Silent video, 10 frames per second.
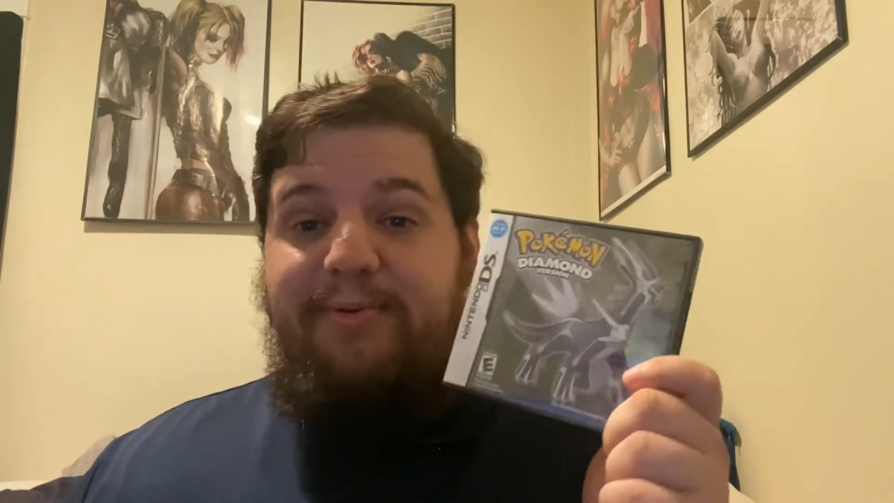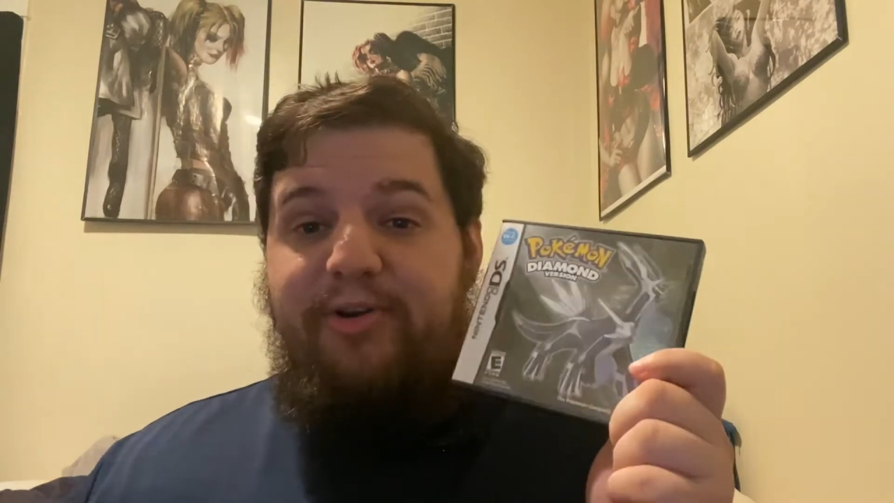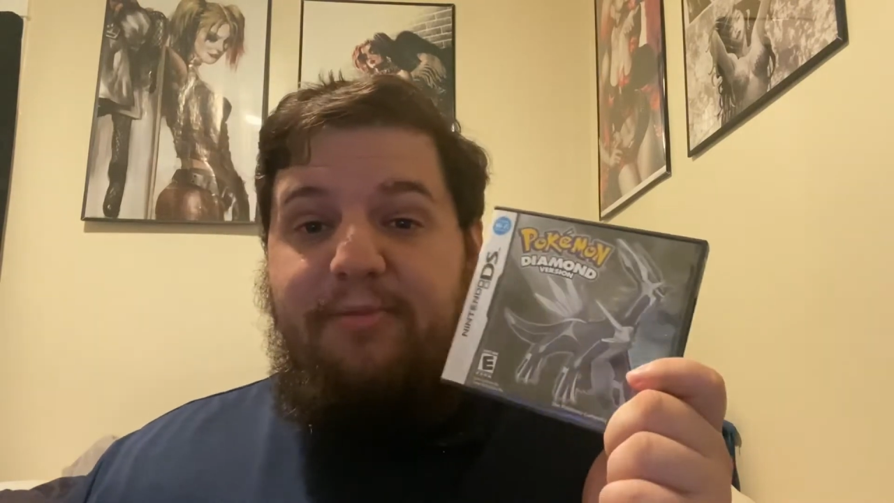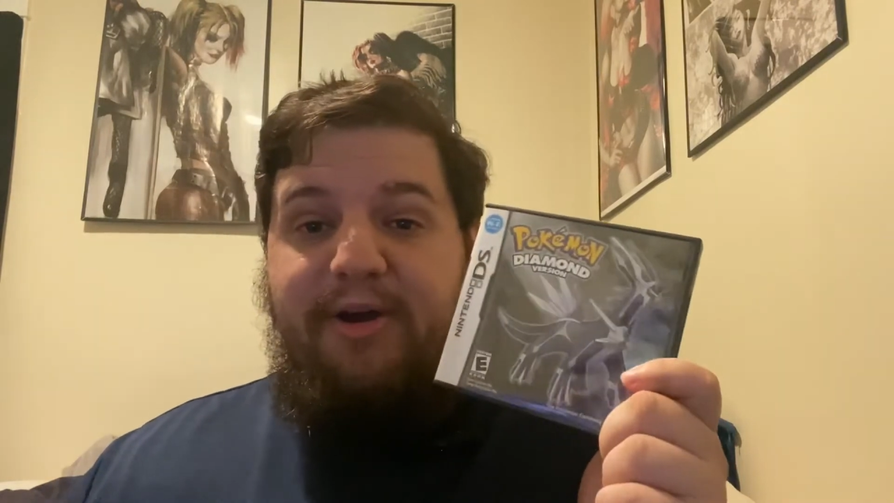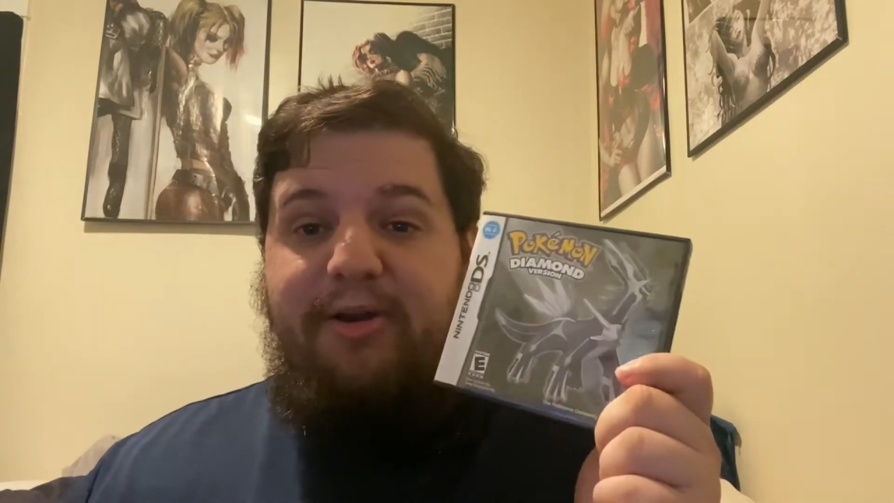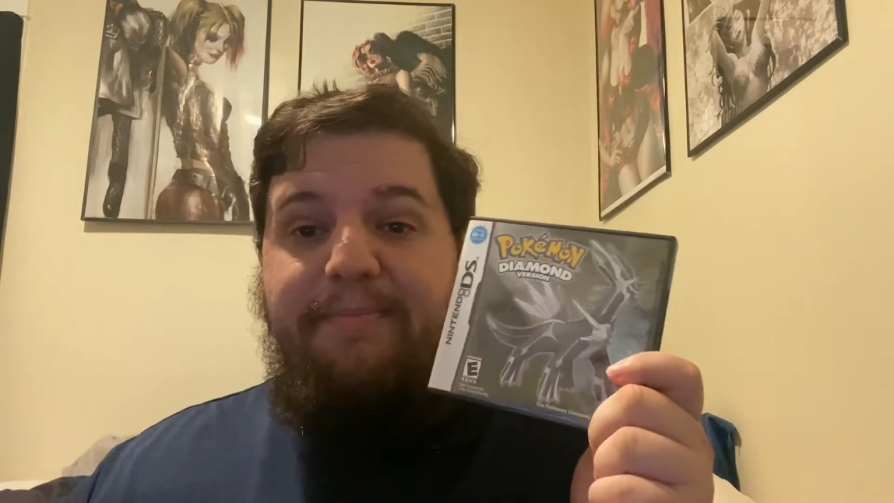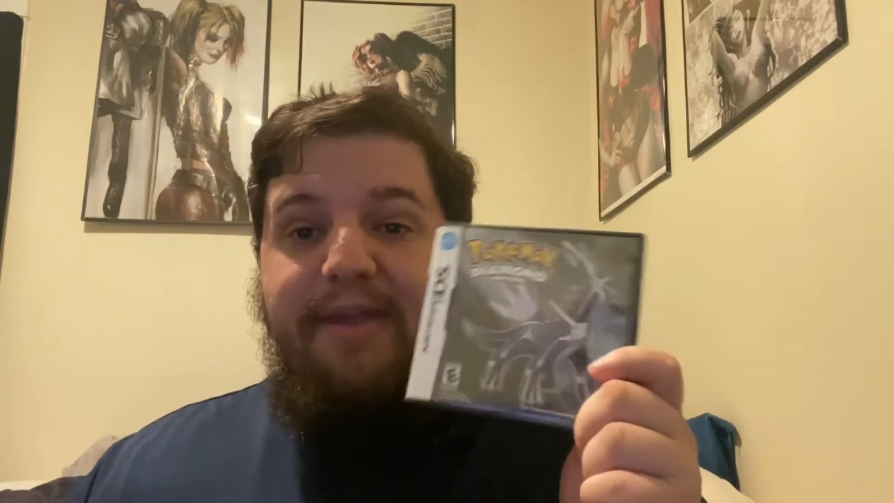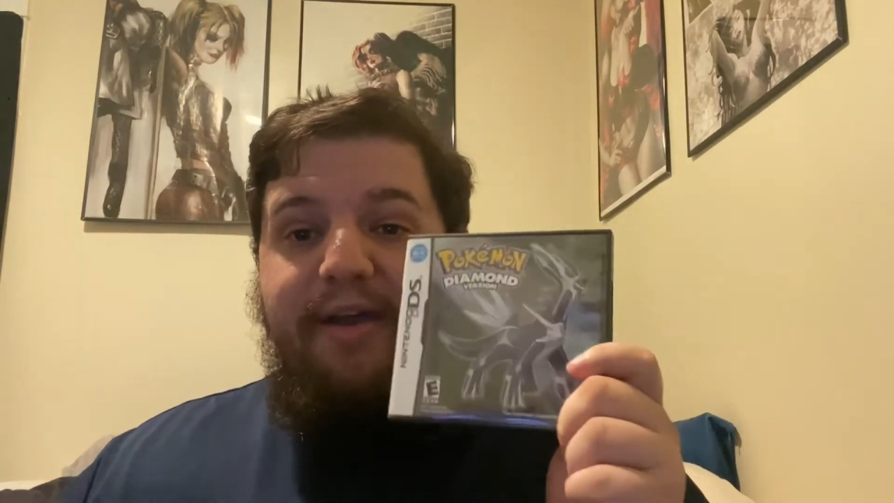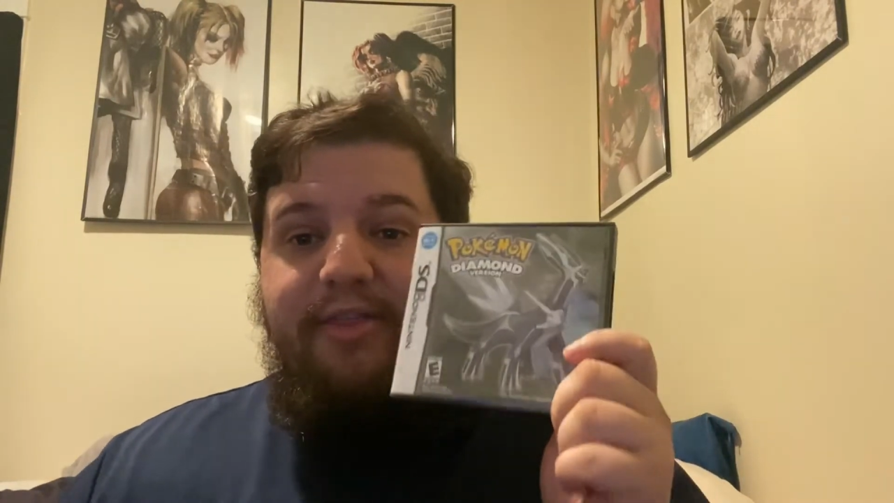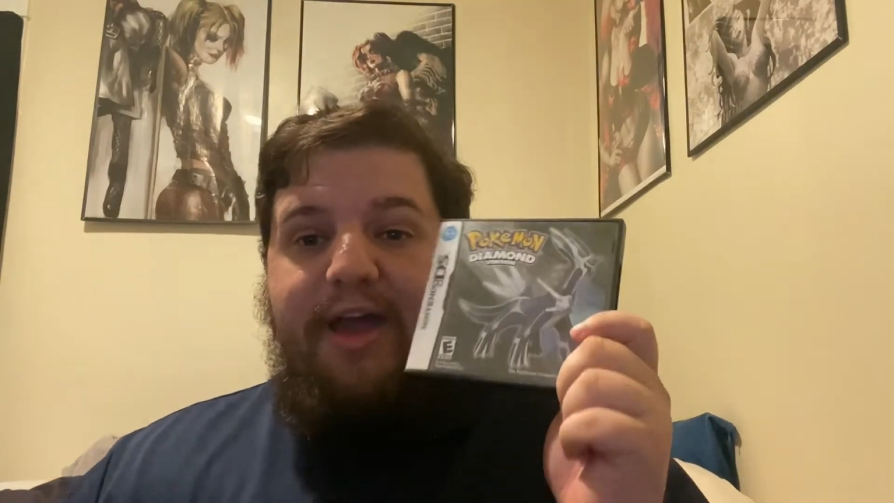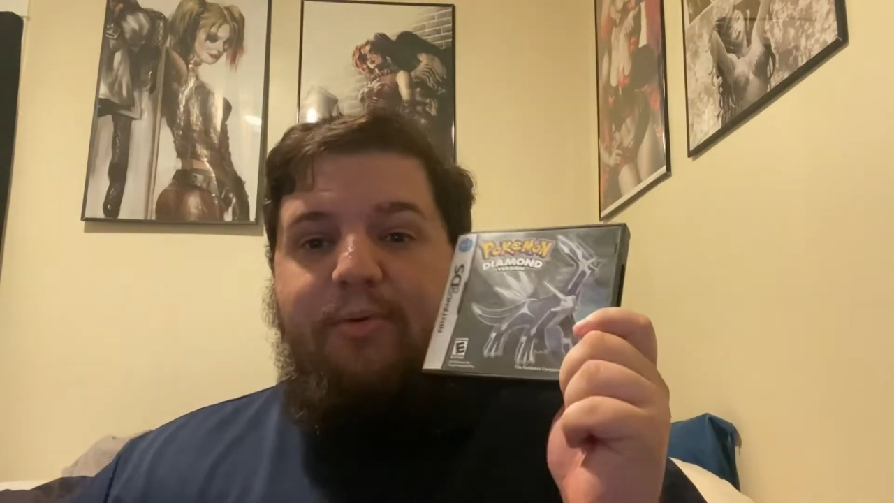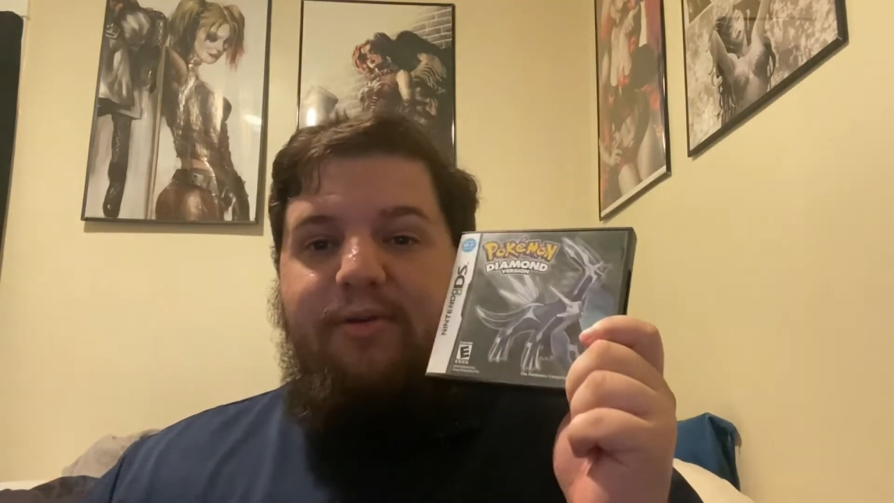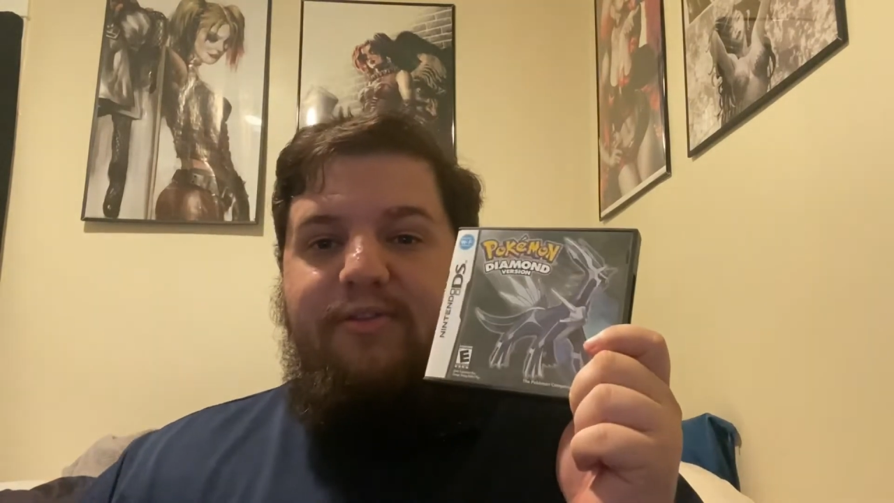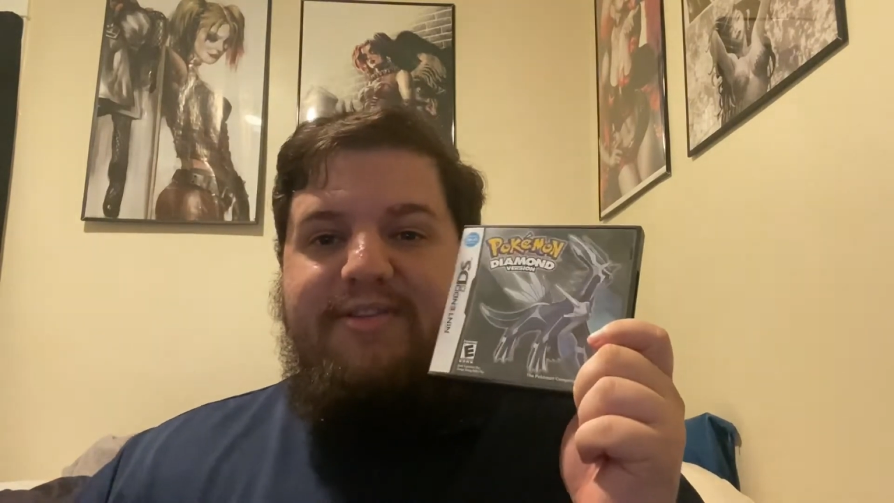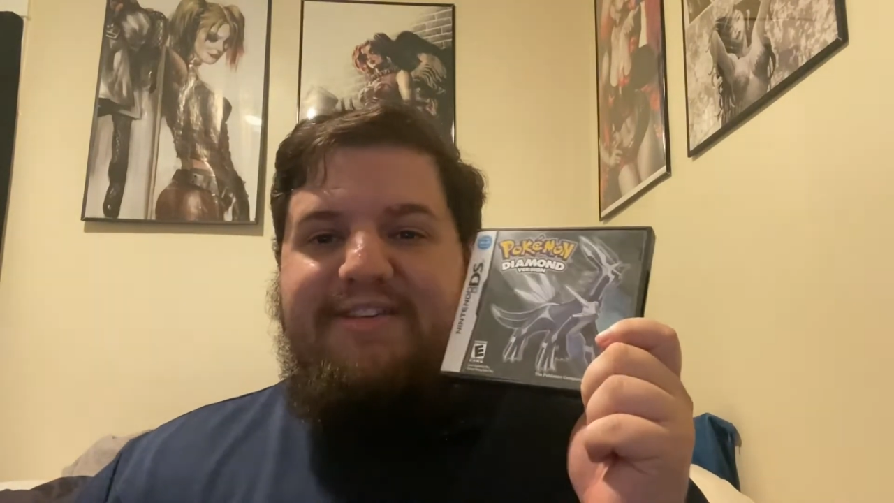Pokemon that
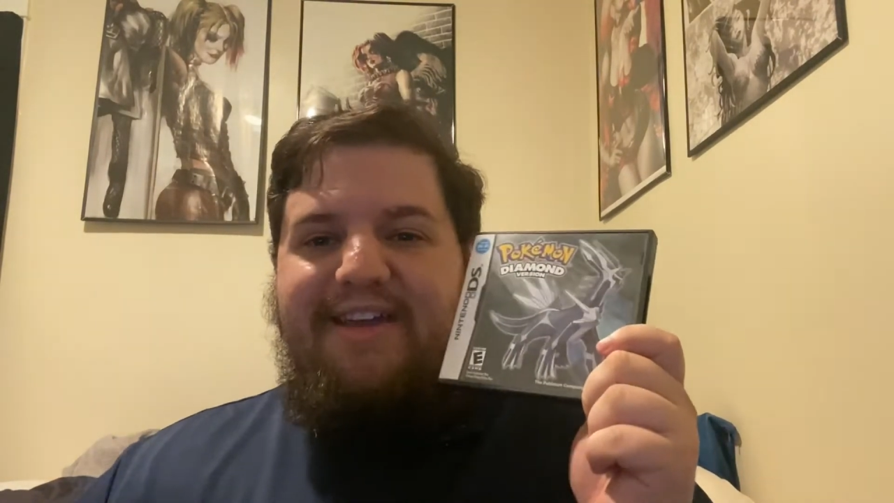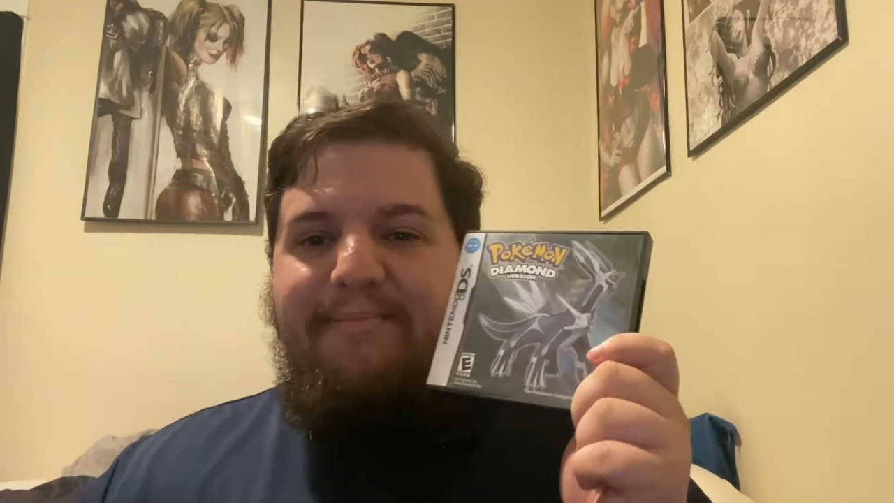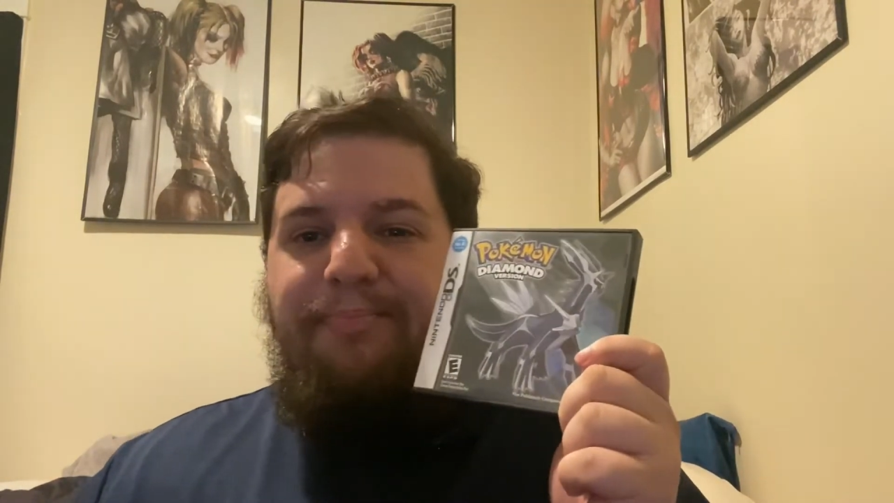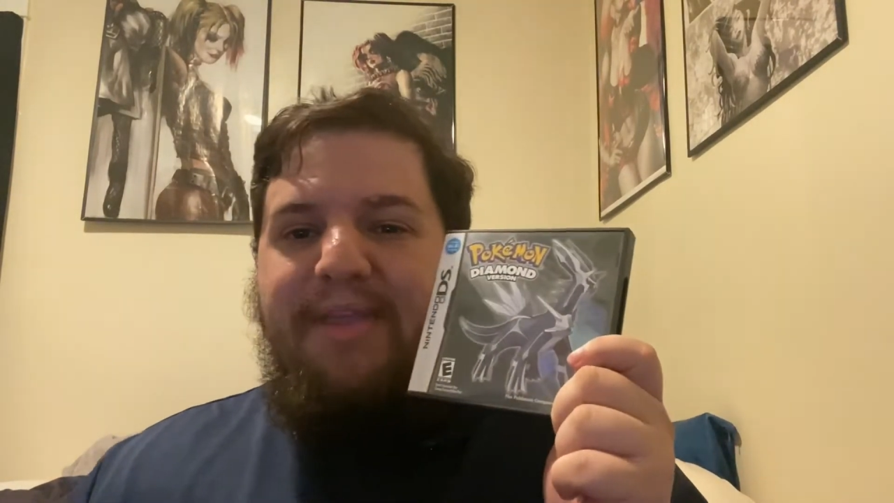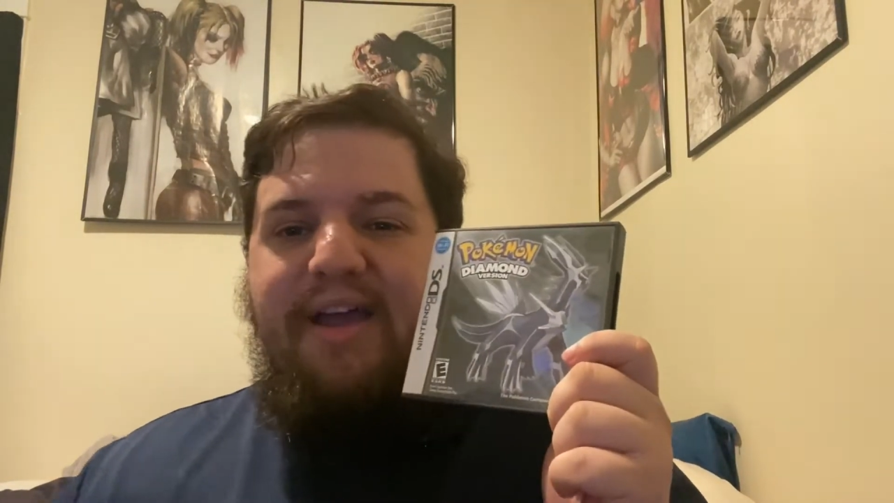were in this game.